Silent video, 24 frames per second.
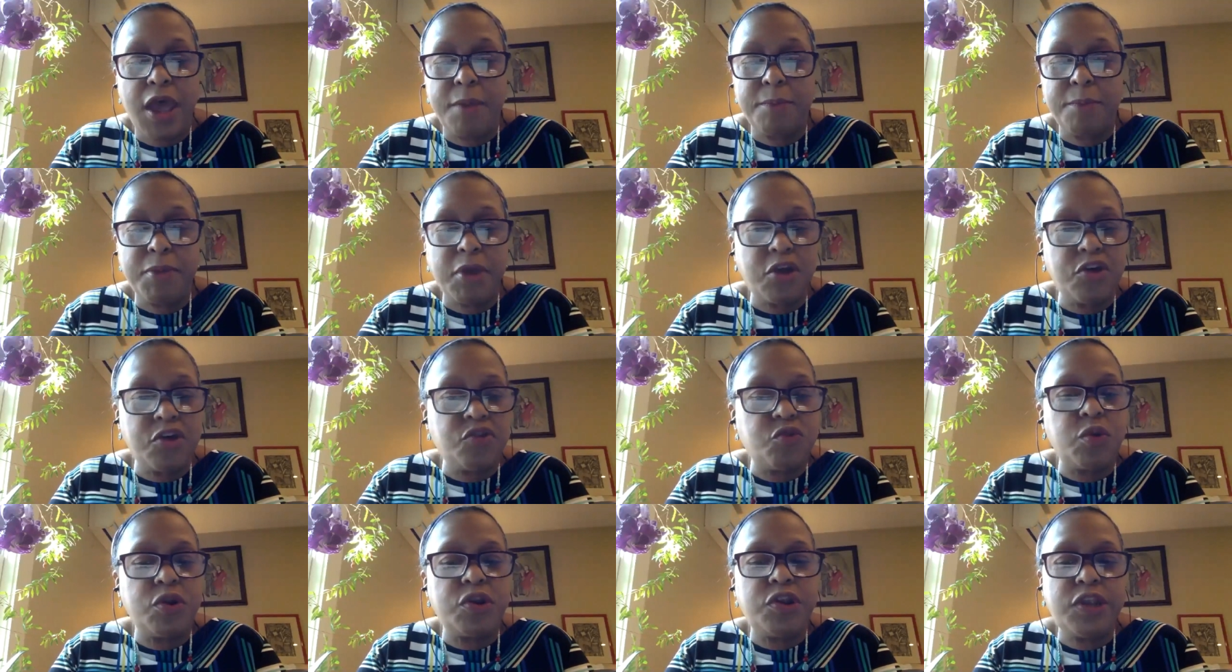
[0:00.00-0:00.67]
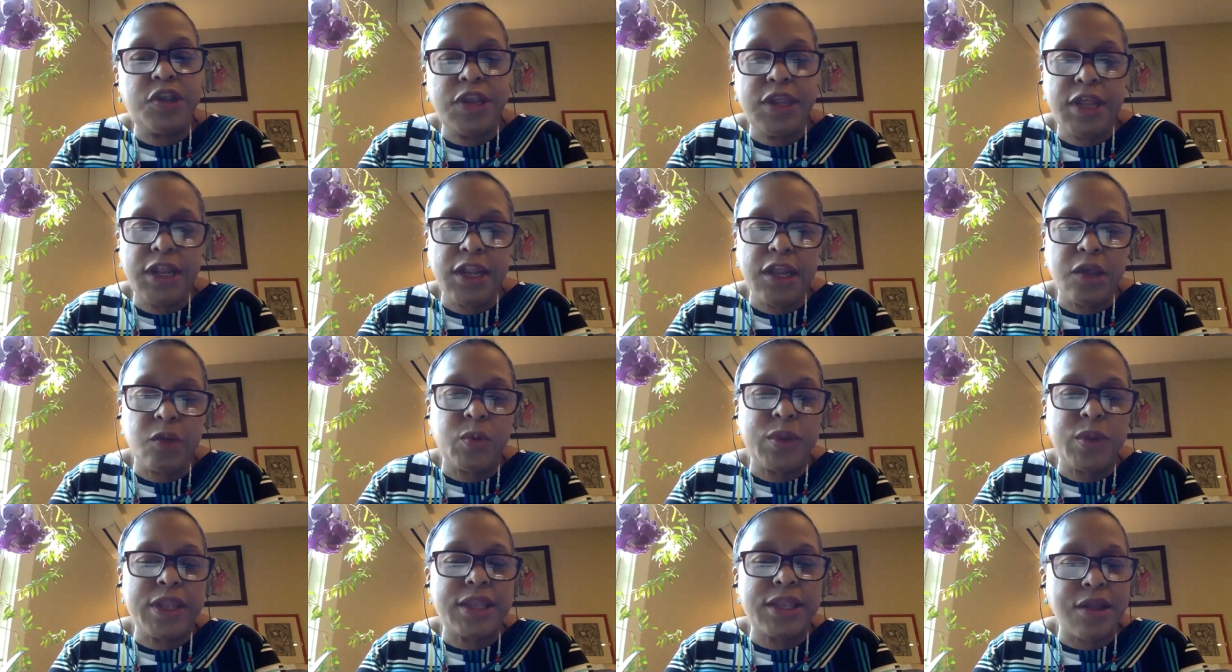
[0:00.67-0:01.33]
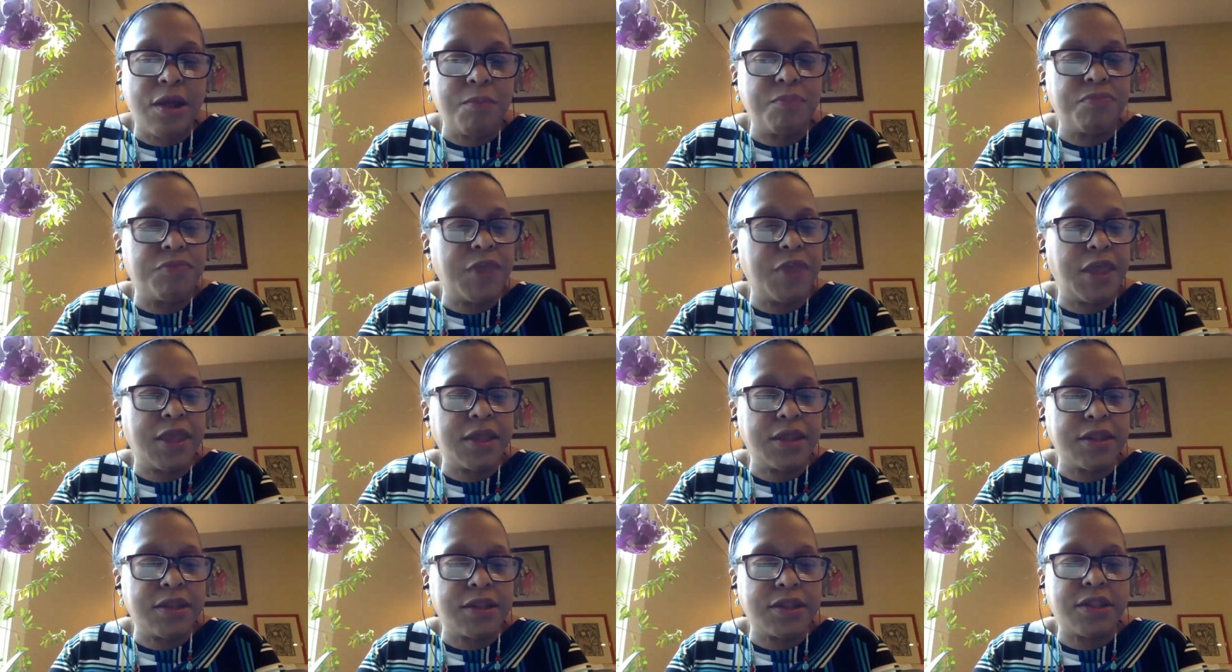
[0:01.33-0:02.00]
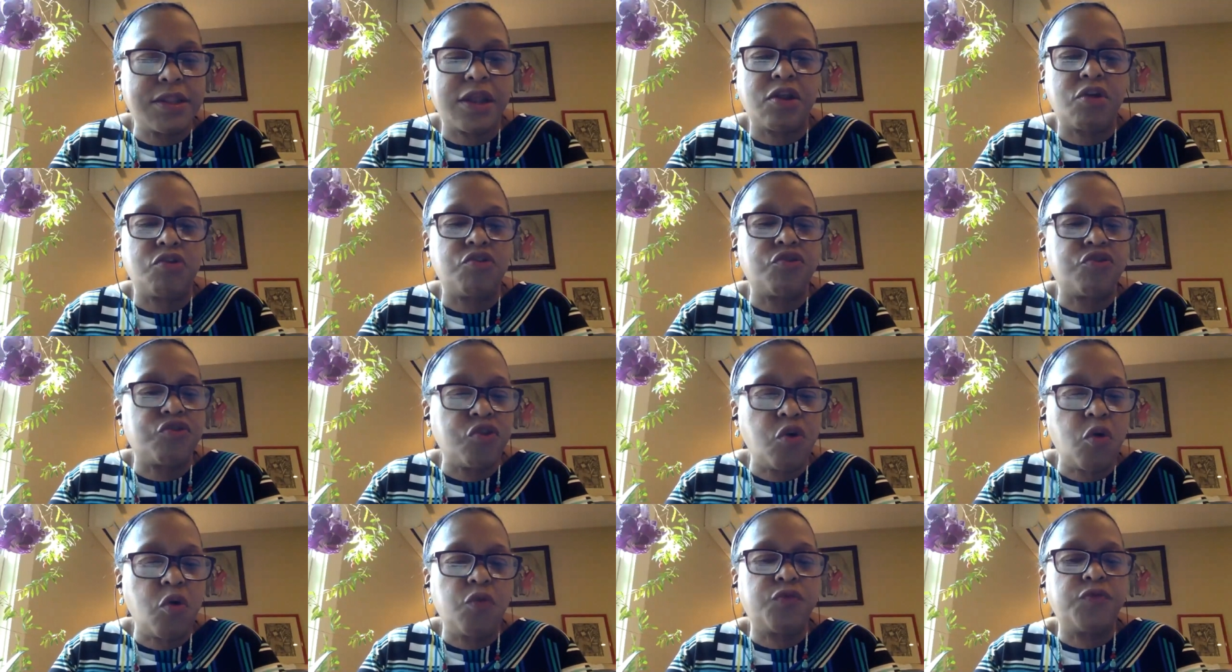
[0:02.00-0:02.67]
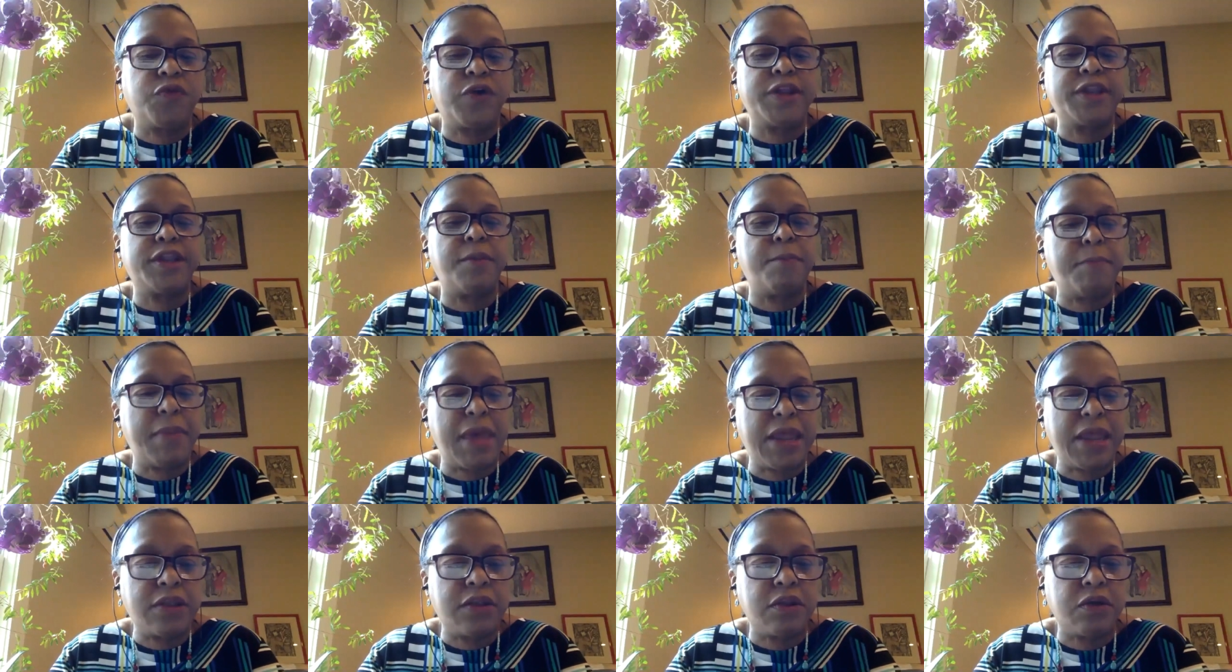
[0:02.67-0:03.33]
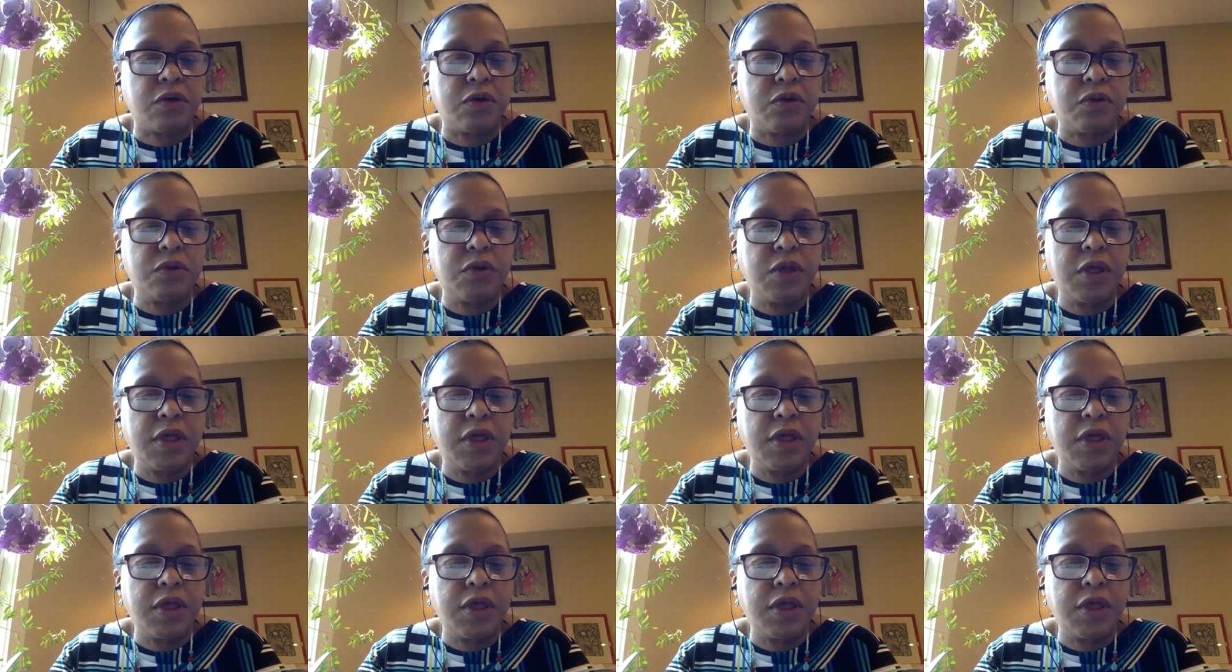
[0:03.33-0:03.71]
because we're dealing with some things that are so fundamental